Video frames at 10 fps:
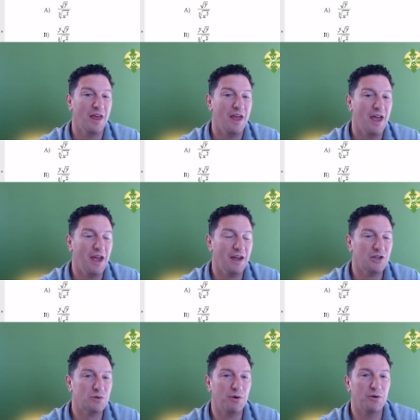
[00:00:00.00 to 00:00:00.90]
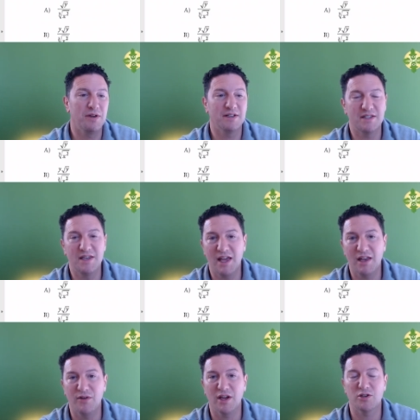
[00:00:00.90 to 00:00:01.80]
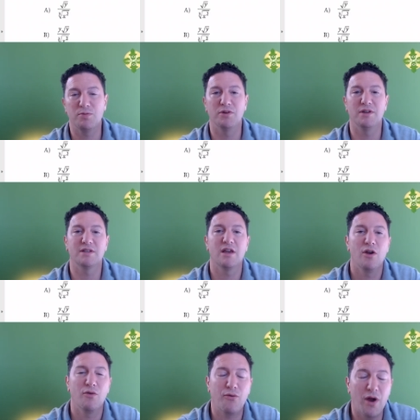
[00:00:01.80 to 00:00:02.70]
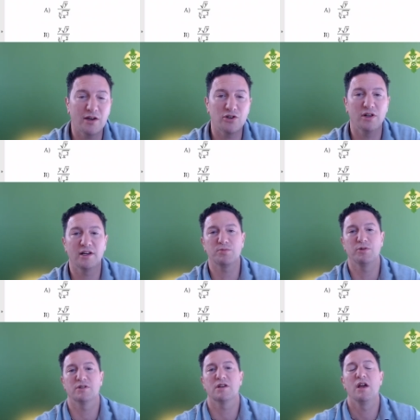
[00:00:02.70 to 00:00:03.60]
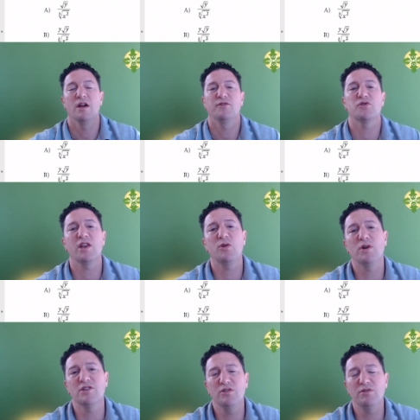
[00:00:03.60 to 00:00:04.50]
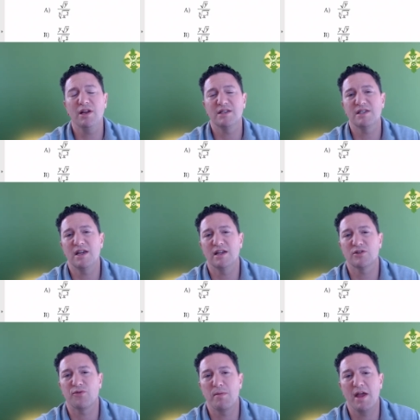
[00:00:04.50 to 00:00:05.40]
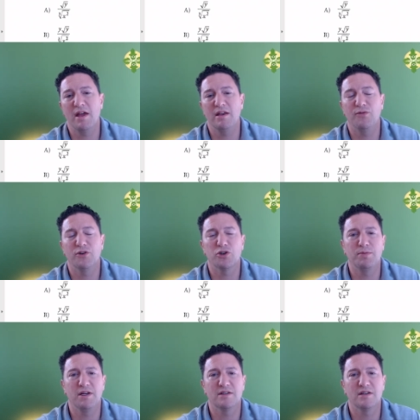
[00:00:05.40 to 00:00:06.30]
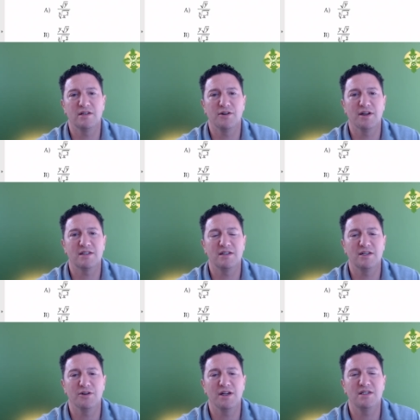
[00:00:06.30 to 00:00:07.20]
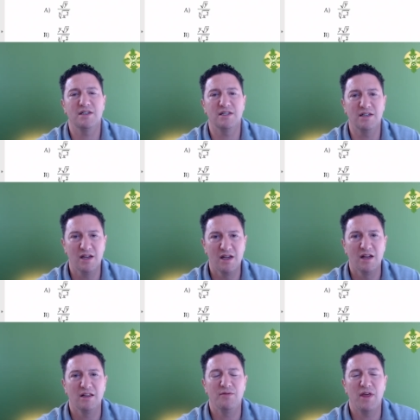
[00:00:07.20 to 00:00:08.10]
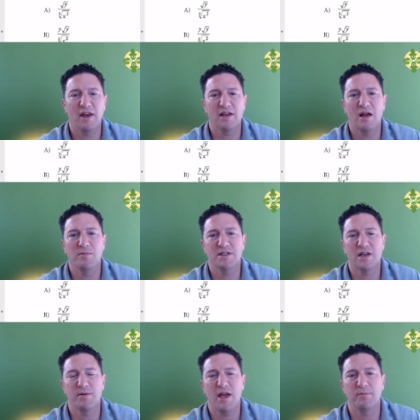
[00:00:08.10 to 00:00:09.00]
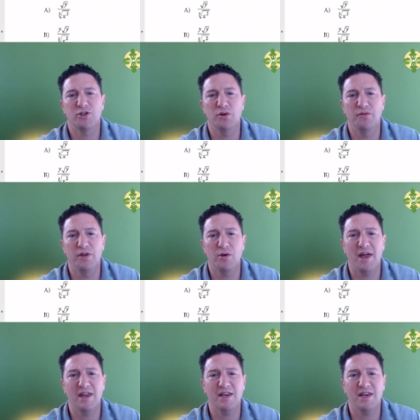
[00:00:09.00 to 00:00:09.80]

exponents, negative exponents, fractional exponents. If there's any question you'd like to see answered from any official PSAT or SAT or ACT, leave that in the comments. I'd be happy to shoot a video on it.